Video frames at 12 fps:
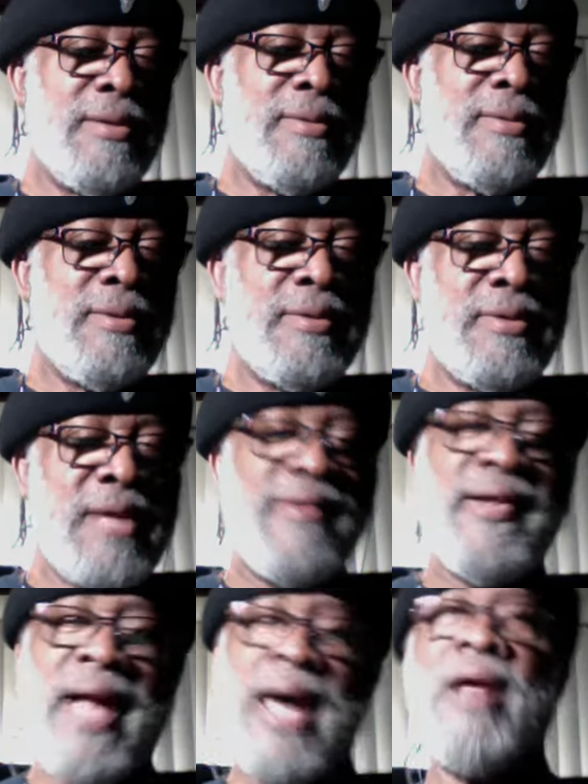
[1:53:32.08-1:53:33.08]
that's the
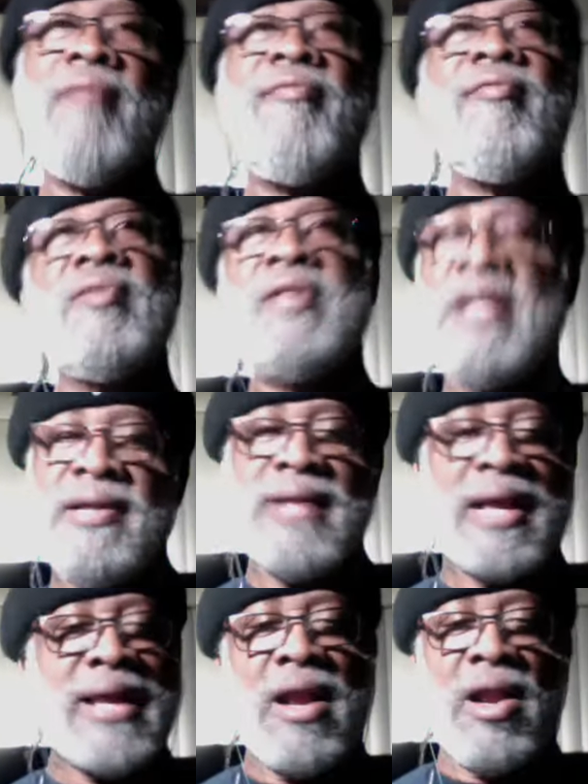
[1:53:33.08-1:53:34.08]
kind of thing that
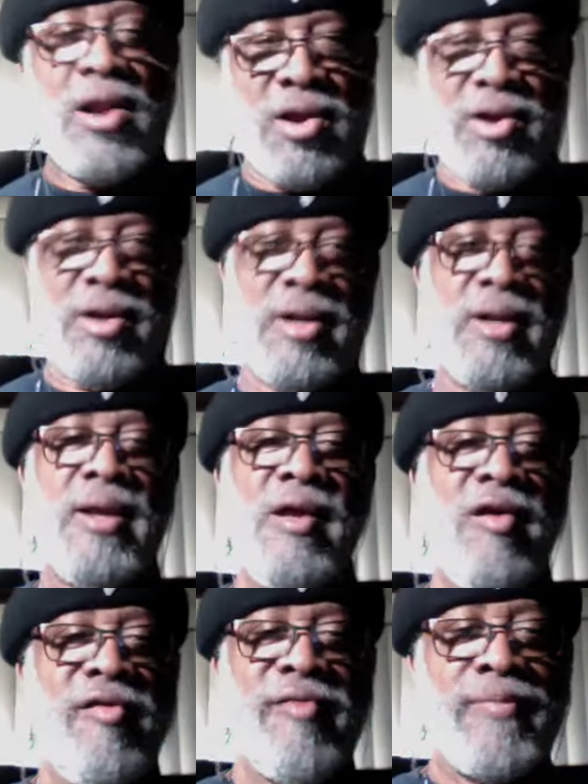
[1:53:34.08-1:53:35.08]
I learned
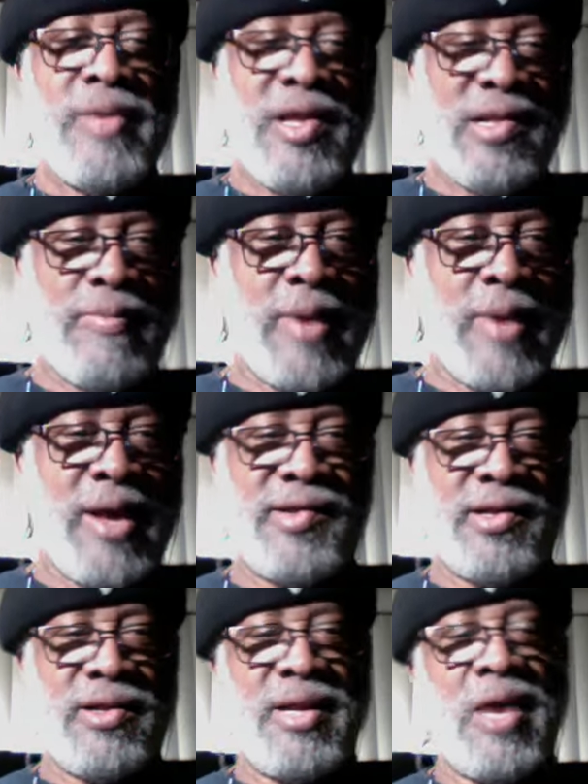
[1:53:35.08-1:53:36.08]
from these brothers. You
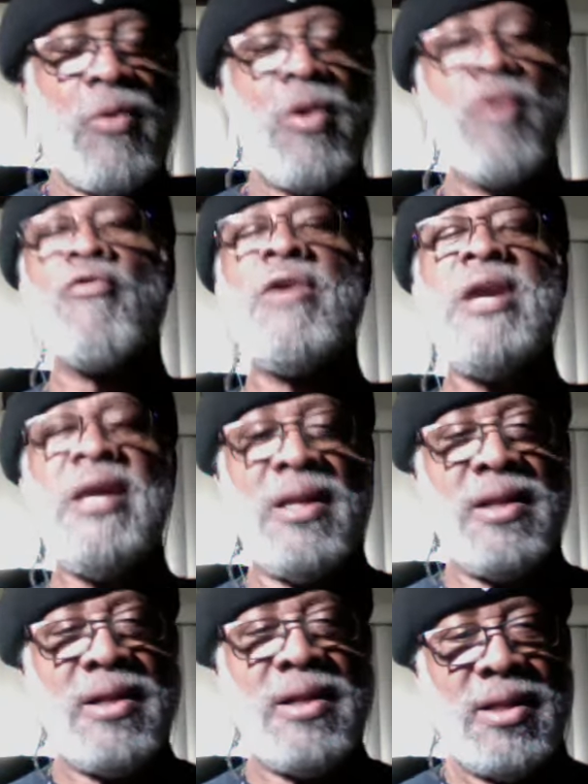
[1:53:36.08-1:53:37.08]
know, they were real.
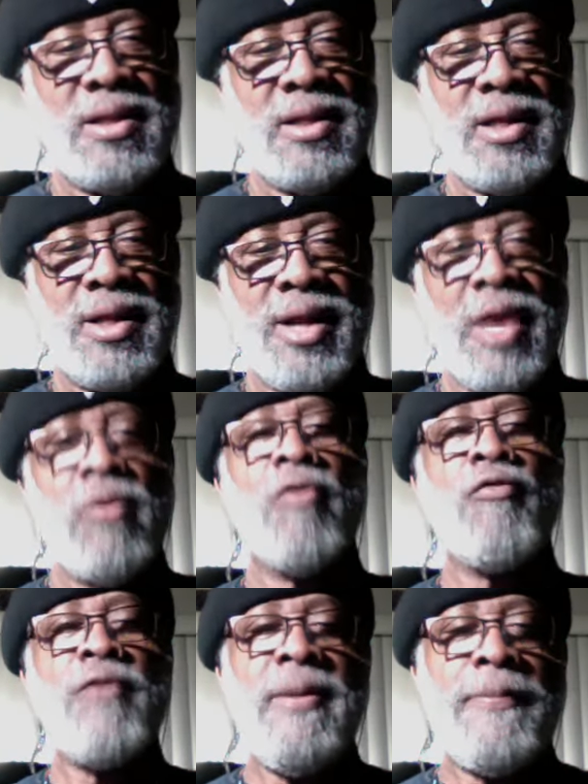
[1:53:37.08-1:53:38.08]
They were
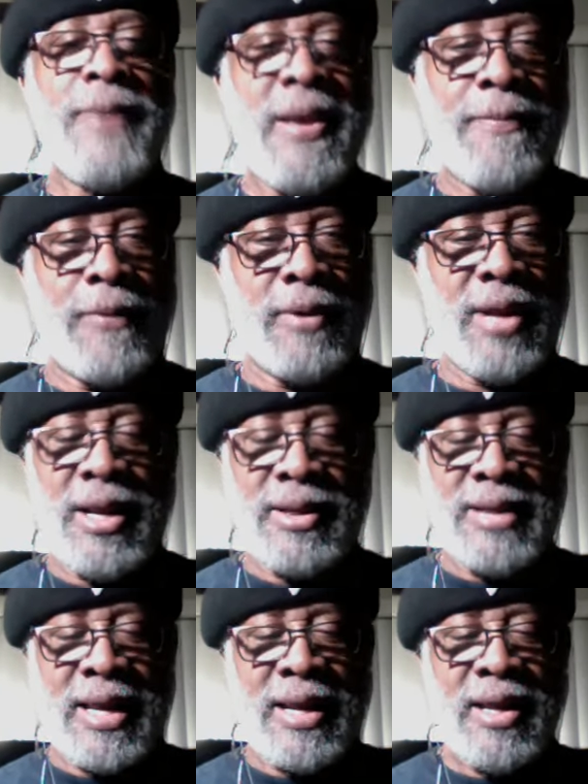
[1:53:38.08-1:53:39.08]
real people.
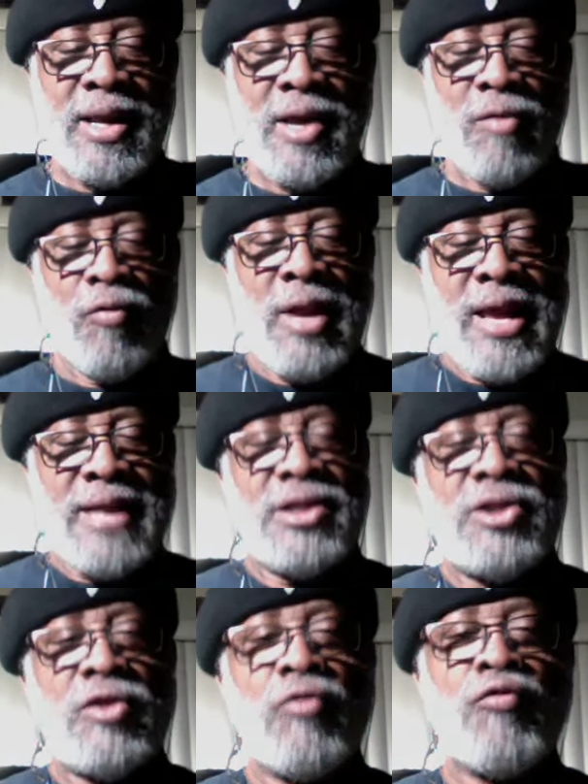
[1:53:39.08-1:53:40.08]
They
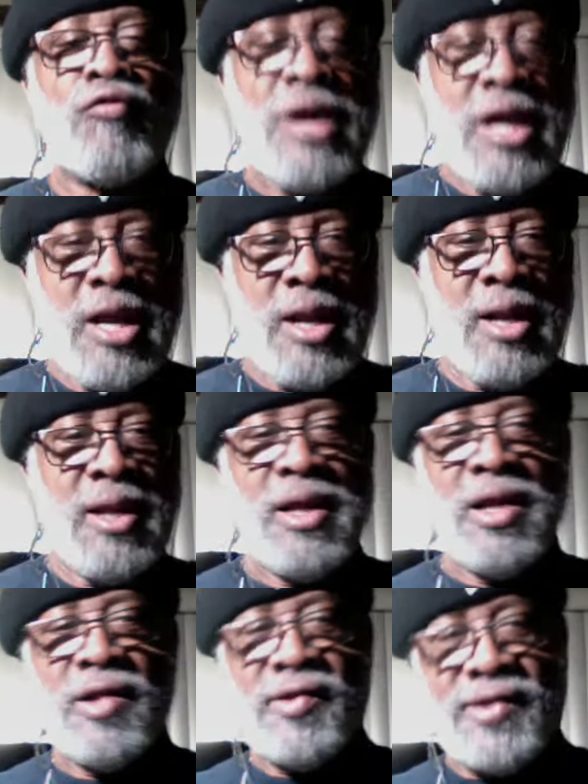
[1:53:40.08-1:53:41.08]
related to real
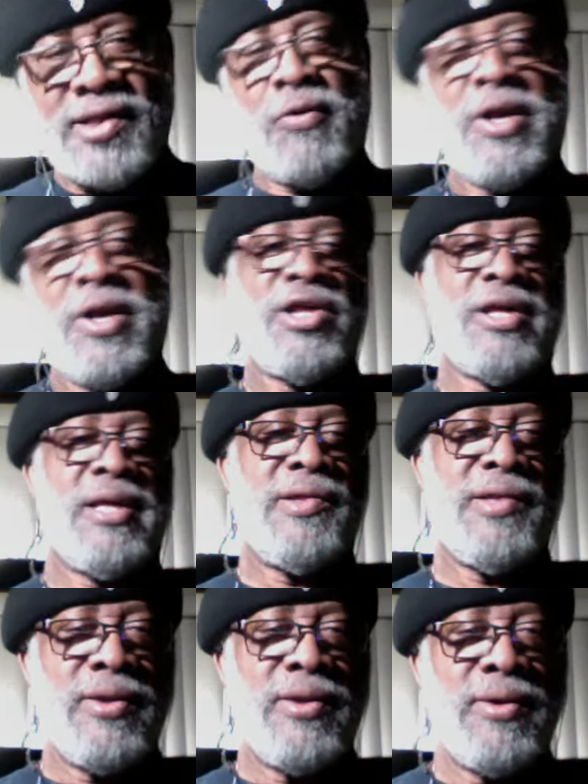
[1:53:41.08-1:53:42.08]
situations,
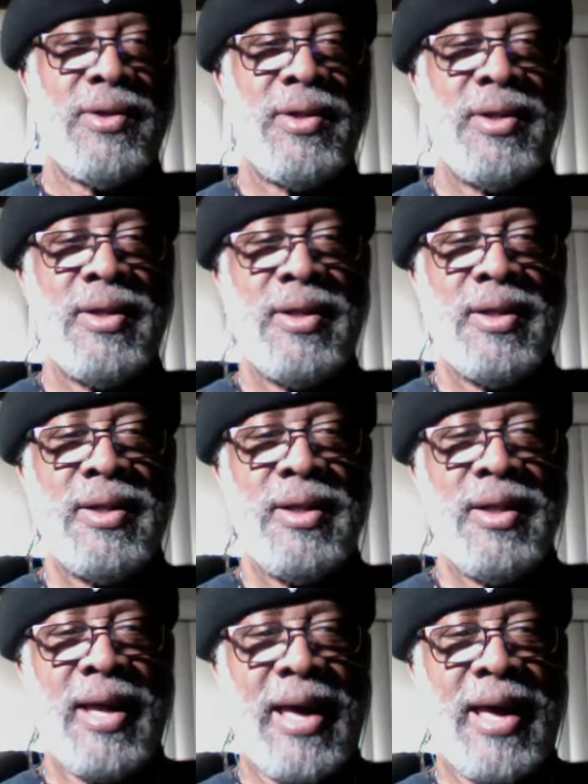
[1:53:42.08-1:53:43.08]
you know?
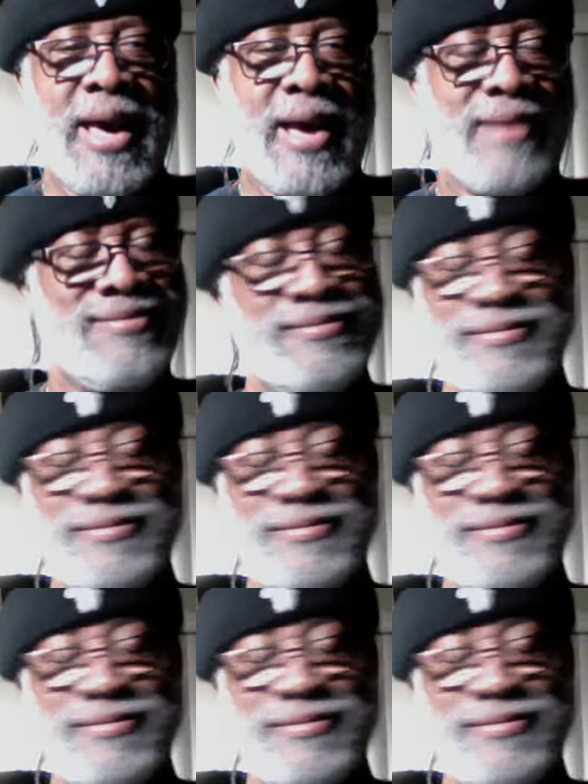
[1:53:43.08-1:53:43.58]
And